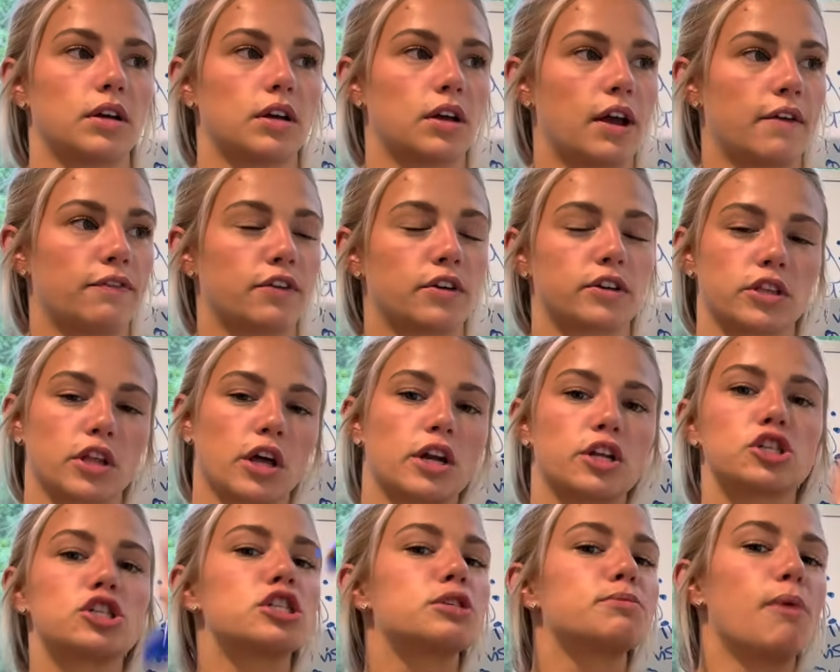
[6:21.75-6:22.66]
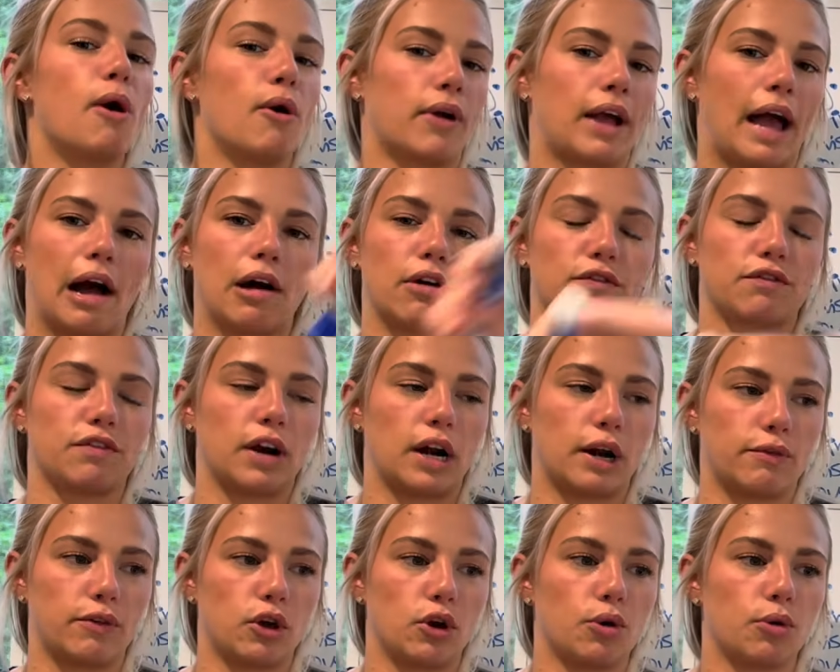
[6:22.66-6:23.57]
if there's a lot of smoke out in front
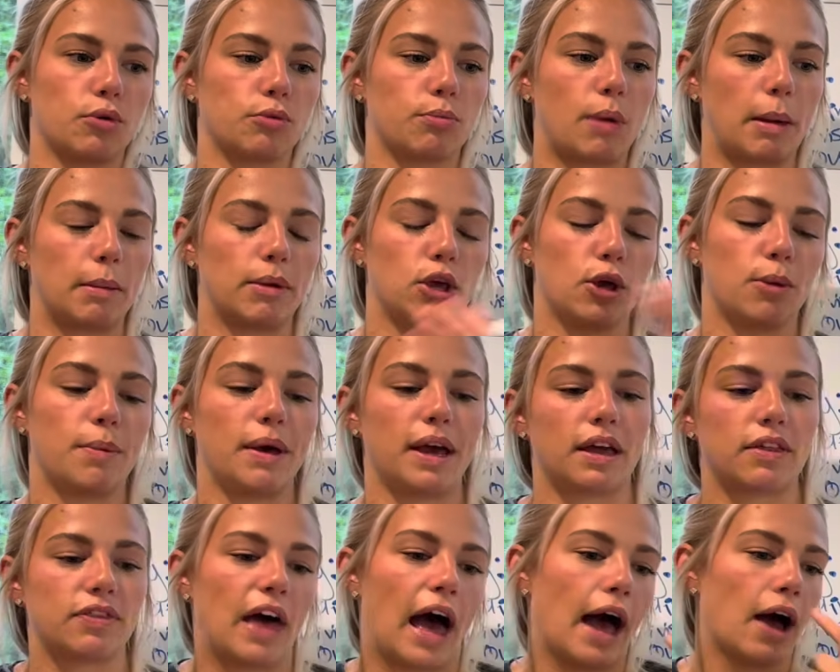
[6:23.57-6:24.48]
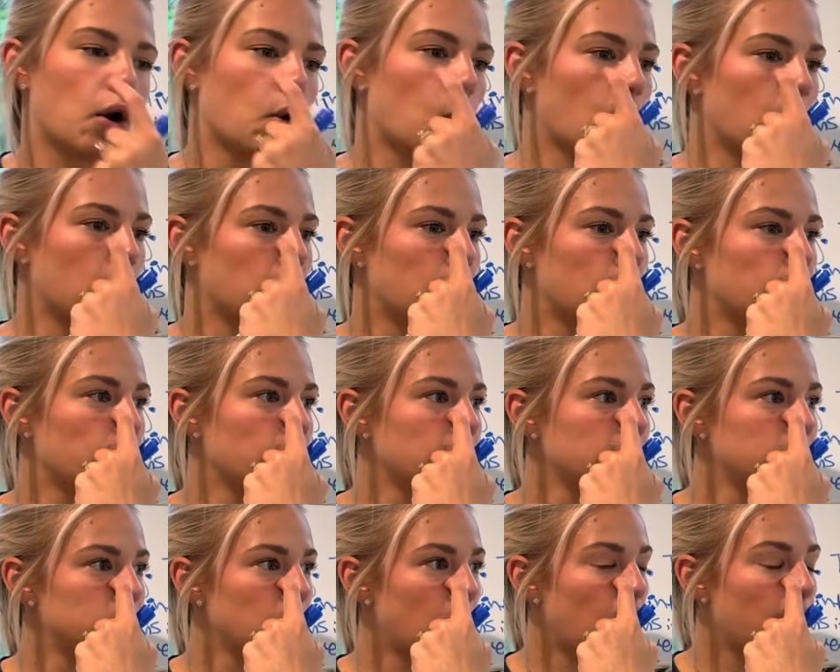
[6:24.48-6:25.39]
of you, maybe you pick that, or a really
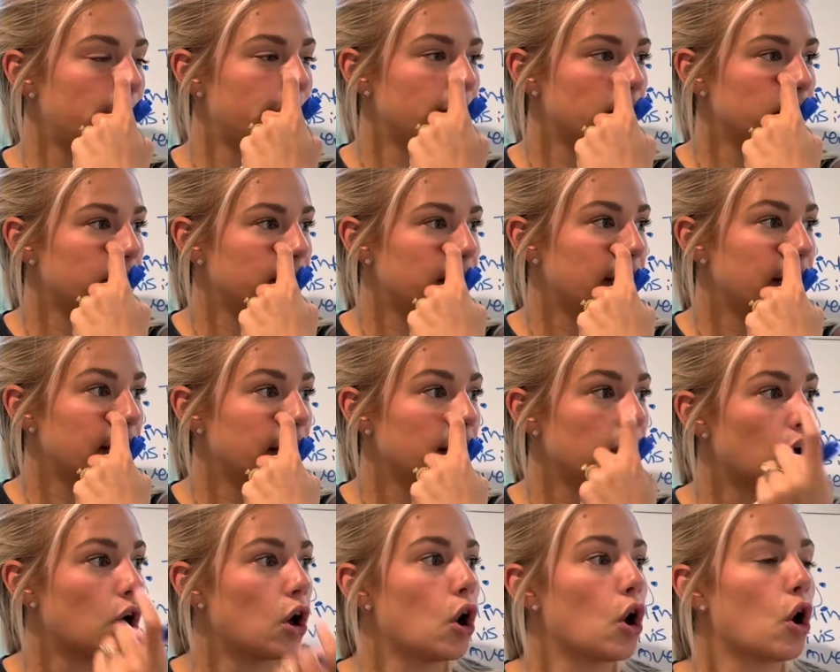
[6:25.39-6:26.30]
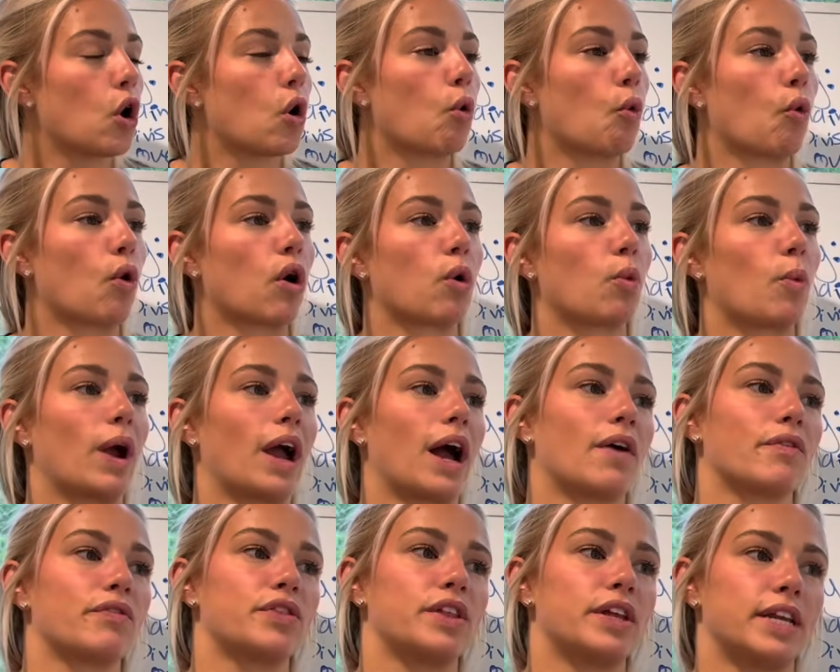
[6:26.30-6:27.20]
tall building, or way
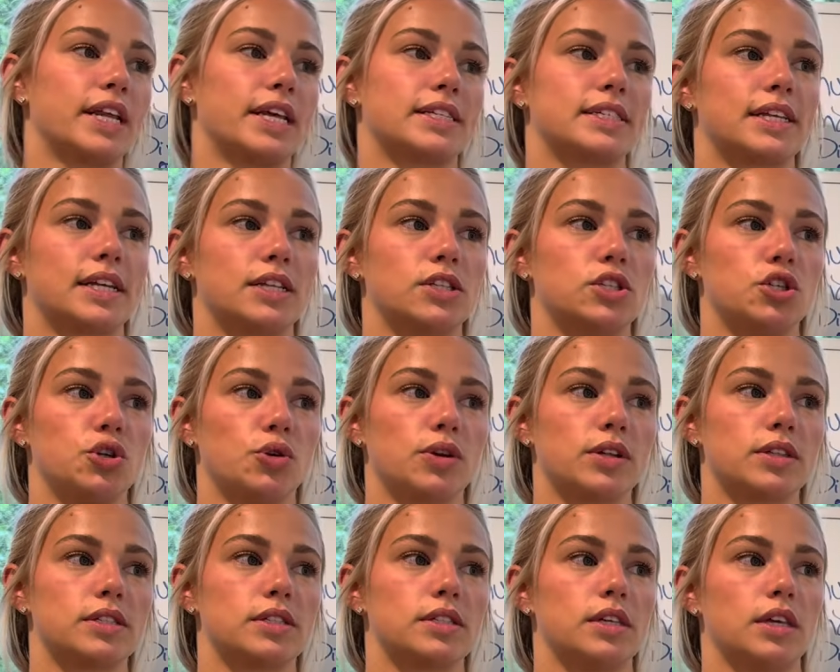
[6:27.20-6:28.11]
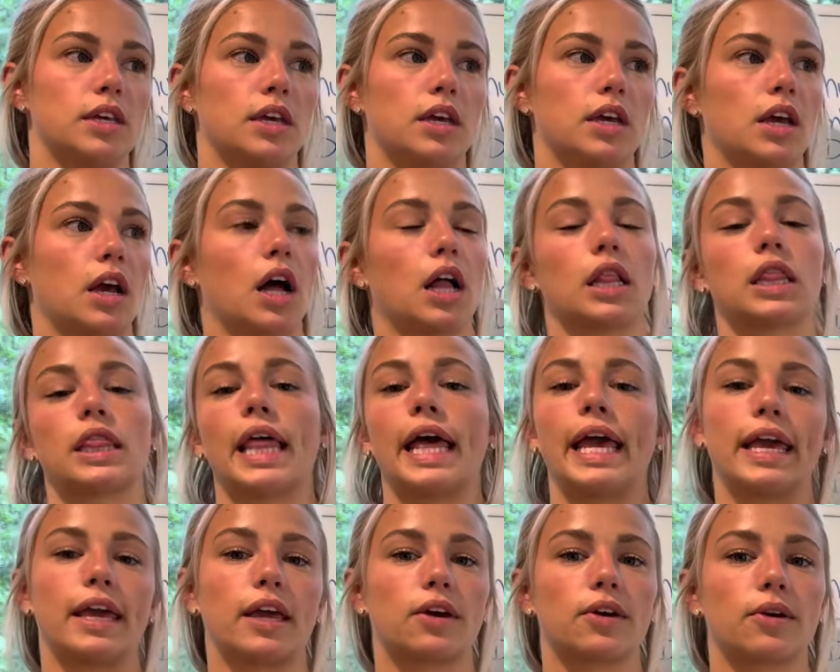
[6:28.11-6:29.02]
off in the distance, you can see a
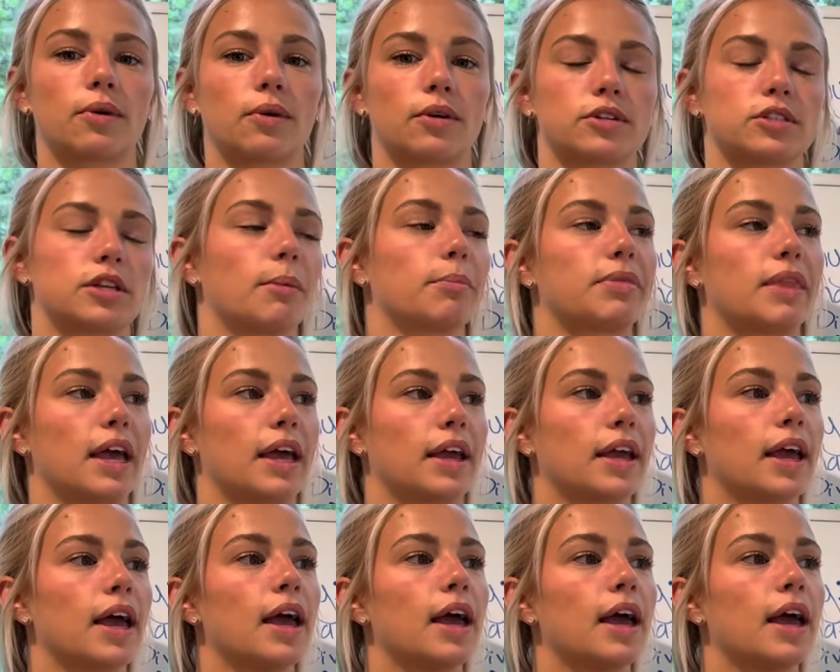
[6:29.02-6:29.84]
lake or something.